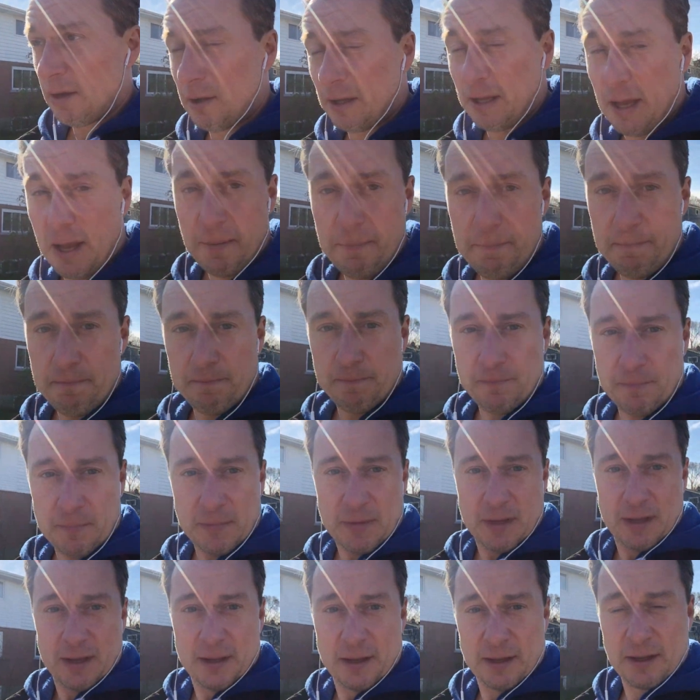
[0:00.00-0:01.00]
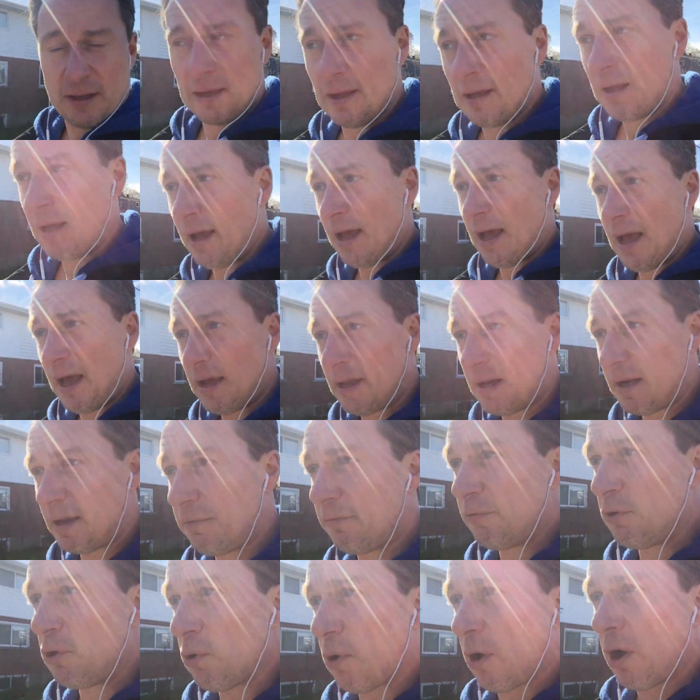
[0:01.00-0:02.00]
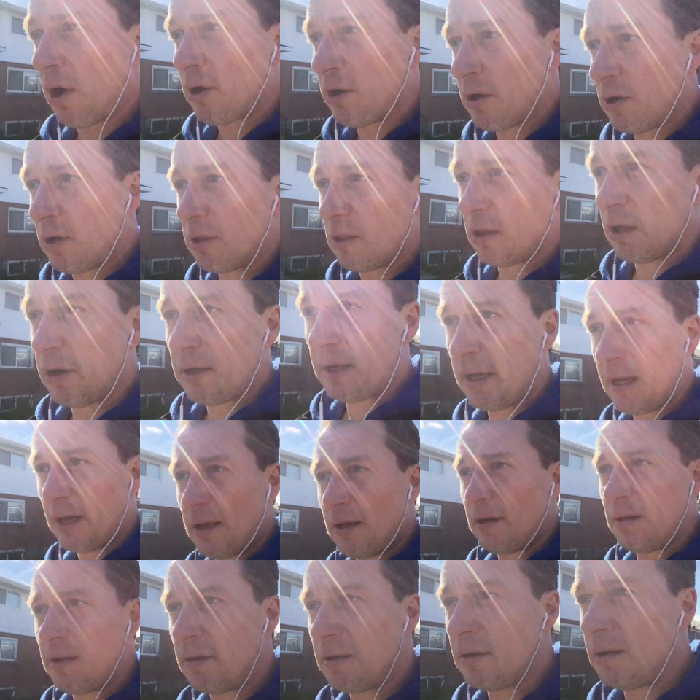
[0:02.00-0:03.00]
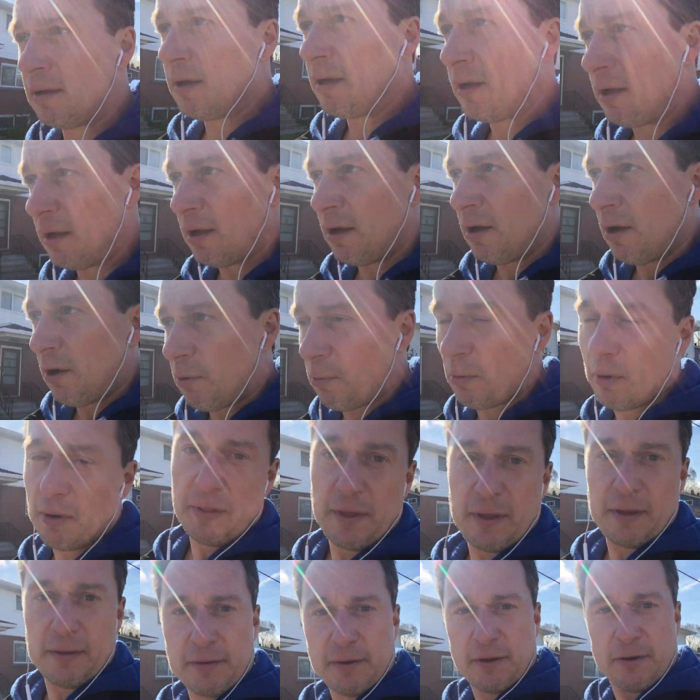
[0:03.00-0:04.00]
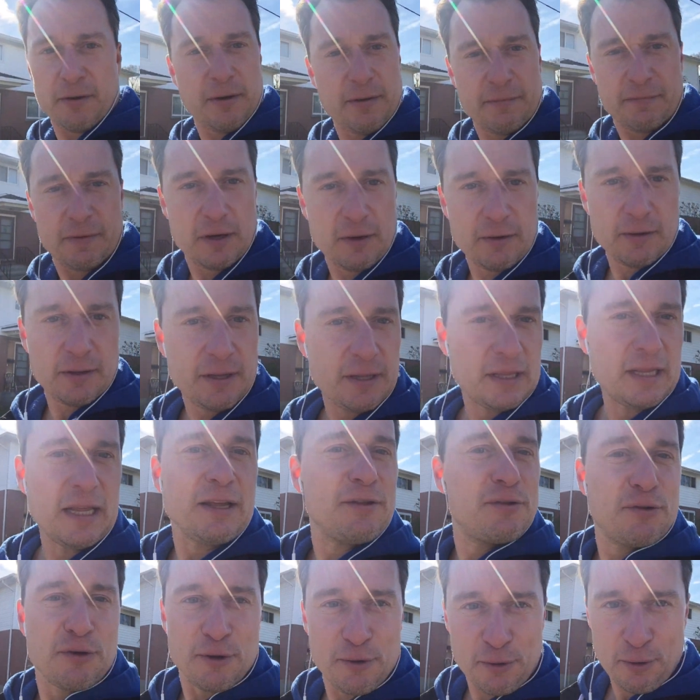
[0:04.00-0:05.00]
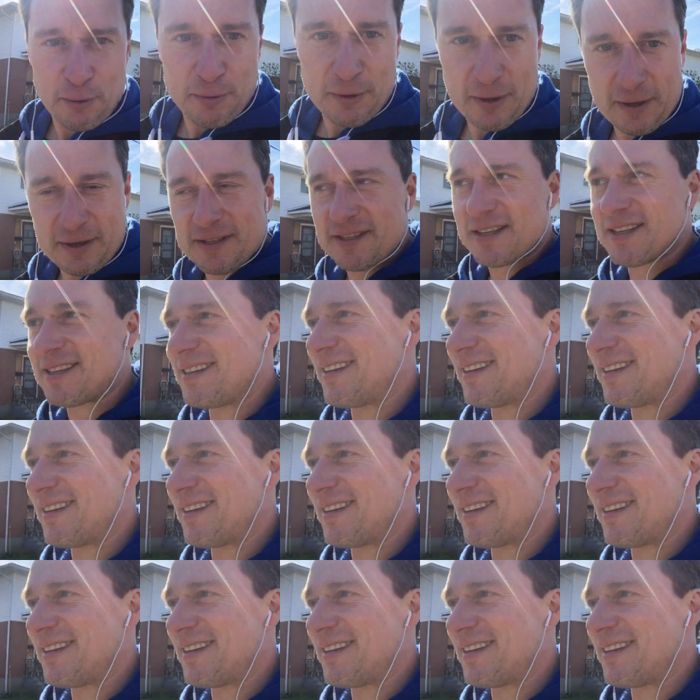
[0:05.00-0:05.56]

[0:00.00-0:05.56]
Okay? And if you are good looking, well, then you don't even need to know this.